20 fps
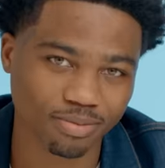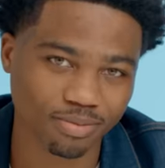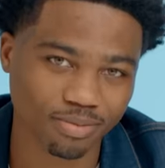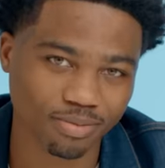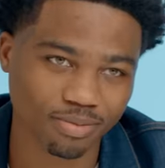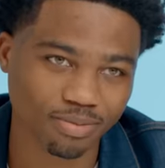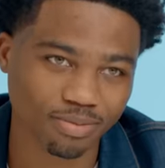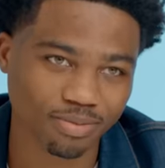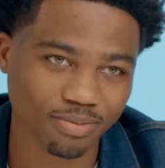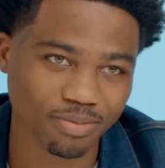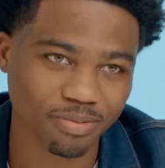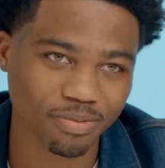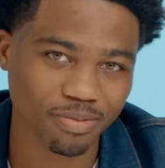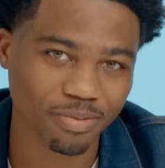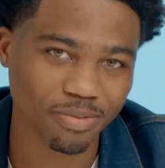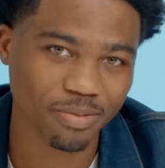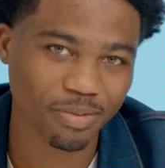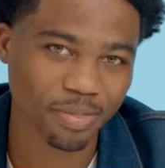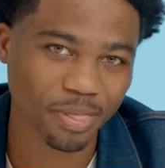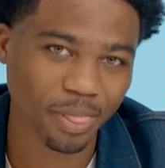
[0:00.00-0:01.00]
What does that mean?
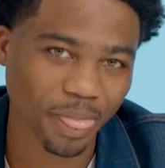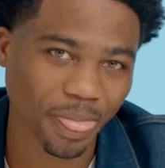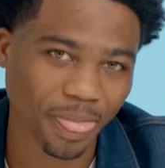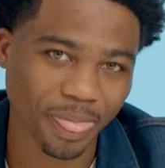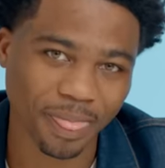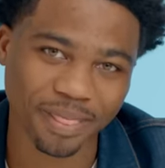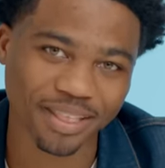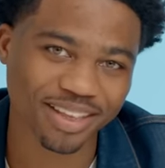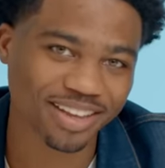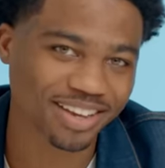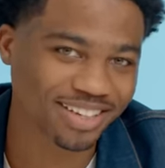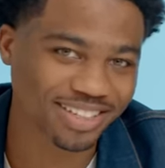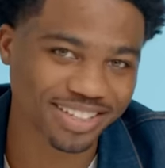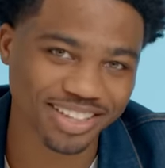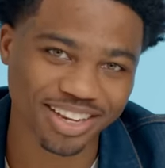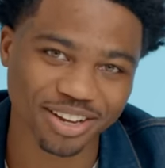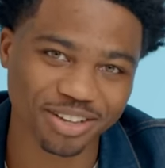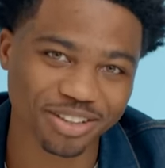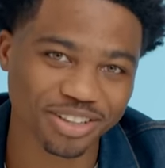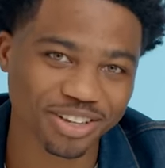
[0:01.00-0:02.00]

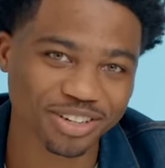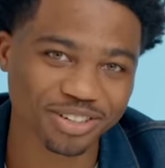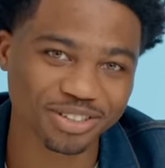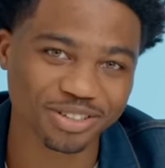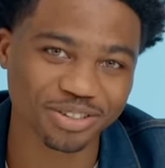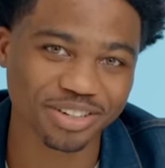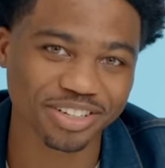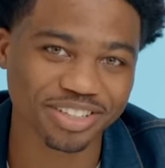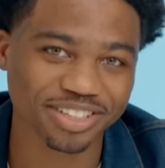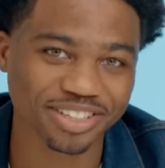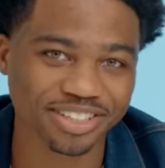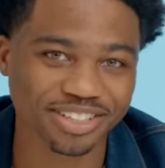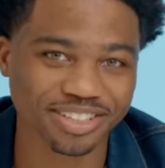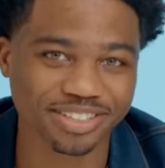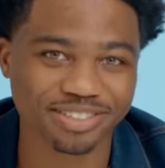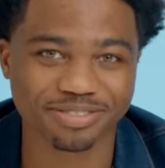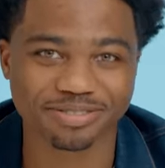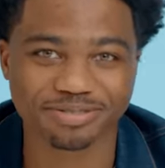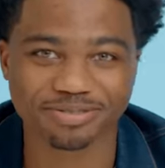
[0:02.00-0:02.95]
It's a healthier choice.